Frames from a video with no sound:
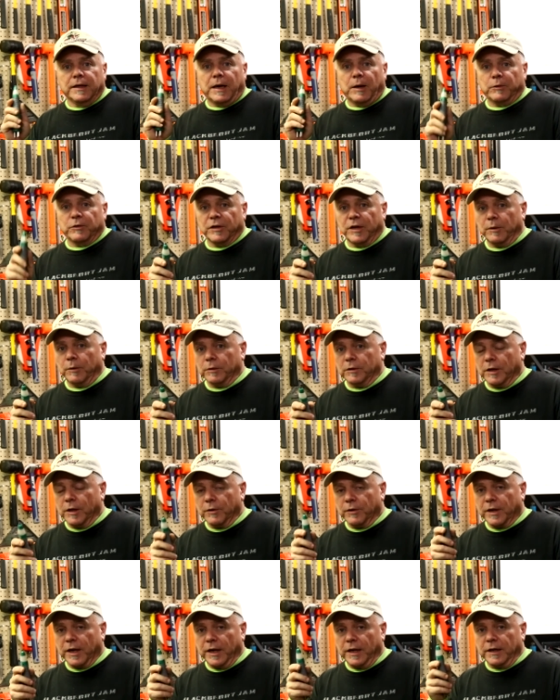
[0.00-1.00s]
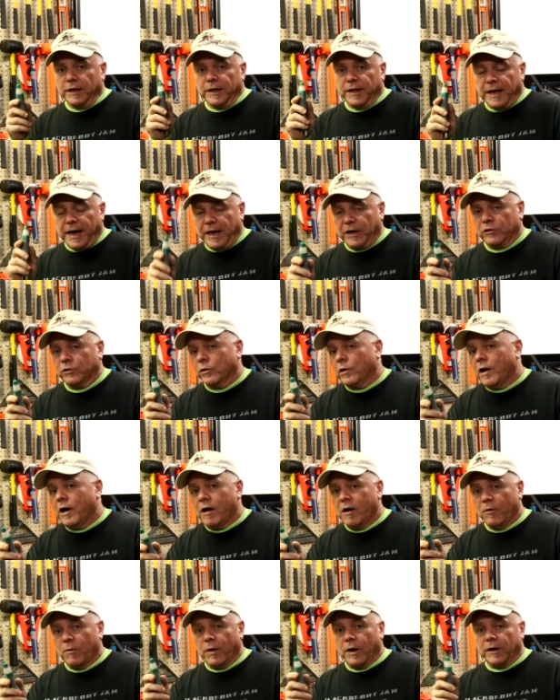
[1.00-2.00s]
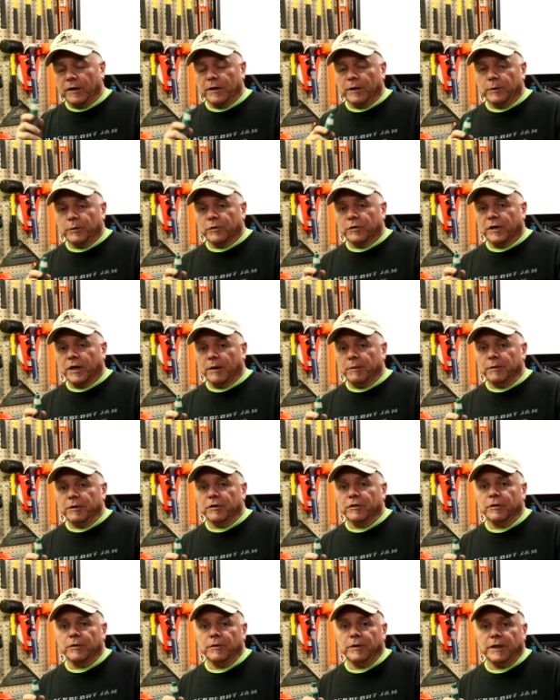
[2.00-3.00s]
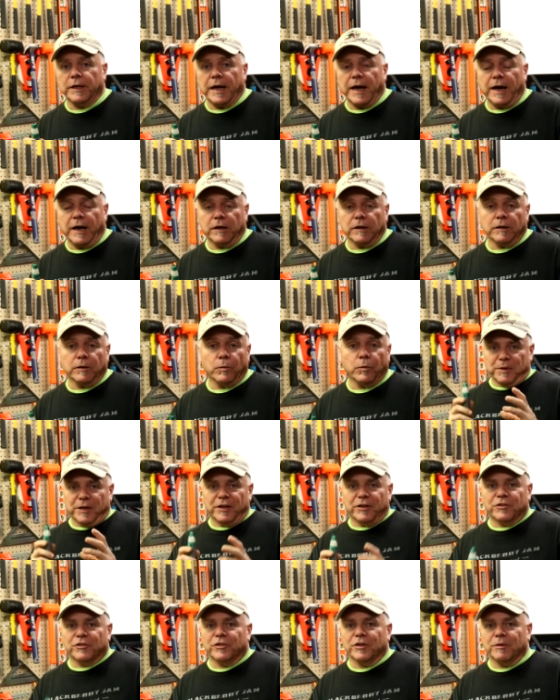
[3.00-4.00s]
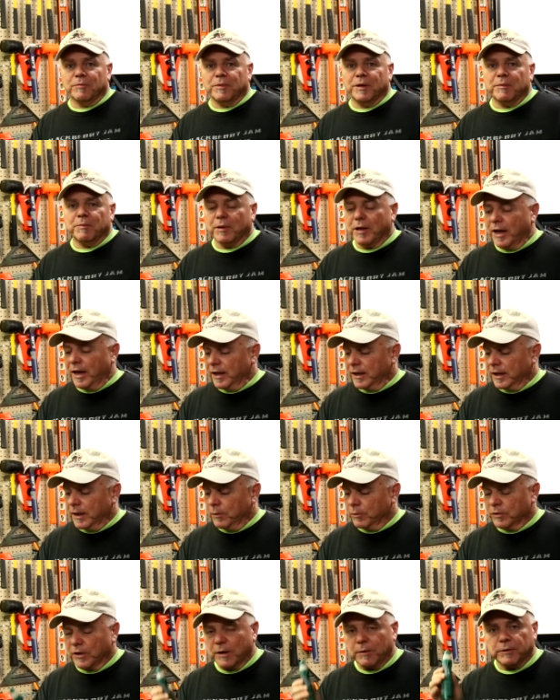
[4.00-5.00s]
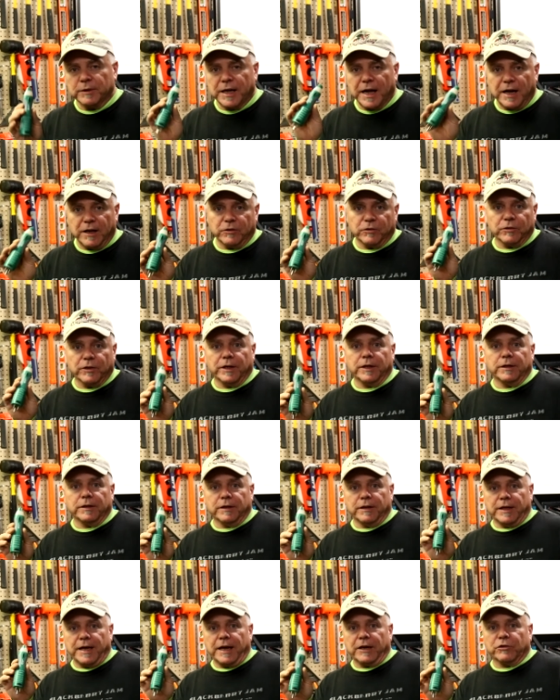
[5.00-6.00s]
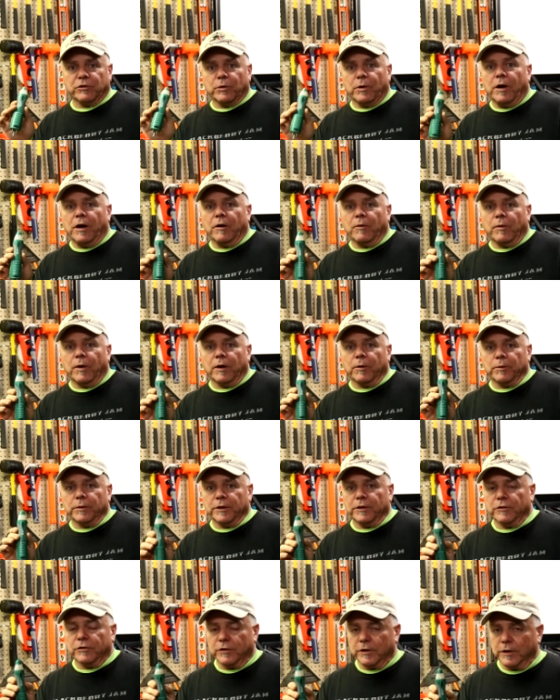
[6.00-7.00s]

I was able to locate the actual hot wire that was coming to the outlet, but it should be black, and I was able to isolate the actual hot wire with this